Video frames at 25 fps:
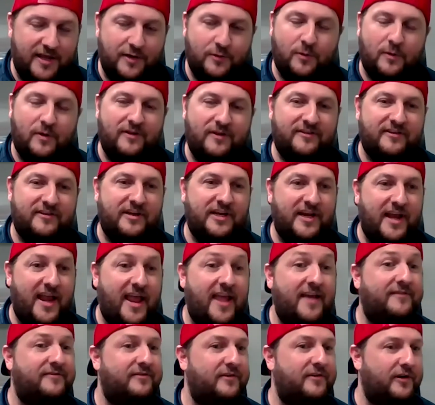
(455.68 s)
It wasn't an
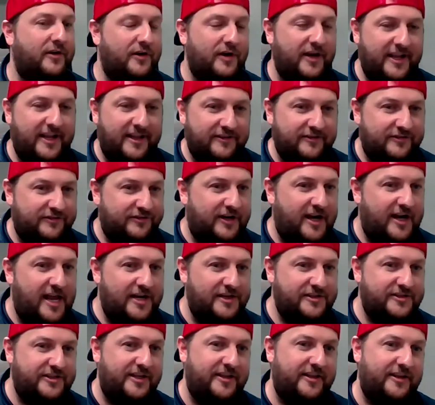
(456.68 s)
evergreen
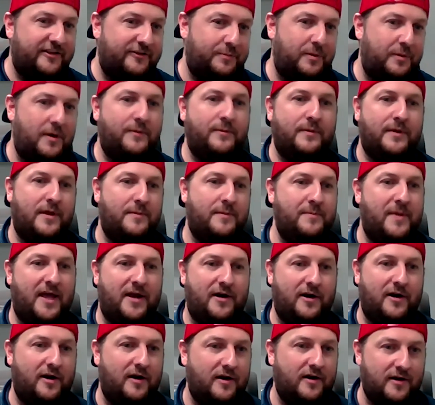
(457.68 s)
strategy. That's probably a
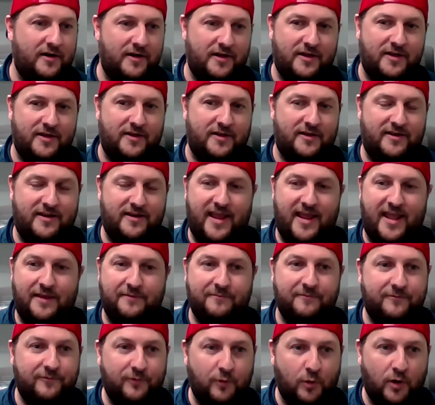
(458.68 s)
better
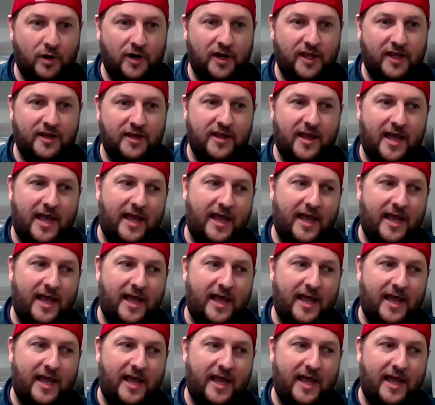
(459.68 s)
name for it.